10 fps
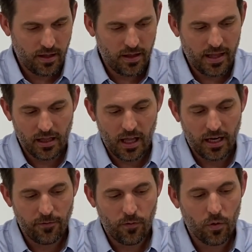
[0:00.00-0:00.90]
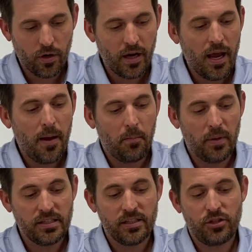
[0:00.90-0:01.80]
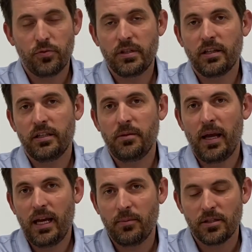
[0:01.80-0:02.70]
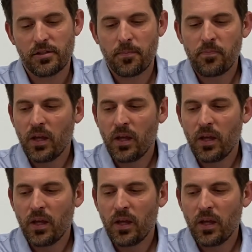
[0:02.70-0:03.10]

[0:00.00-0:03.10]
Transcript: Then line 4, business utility payments.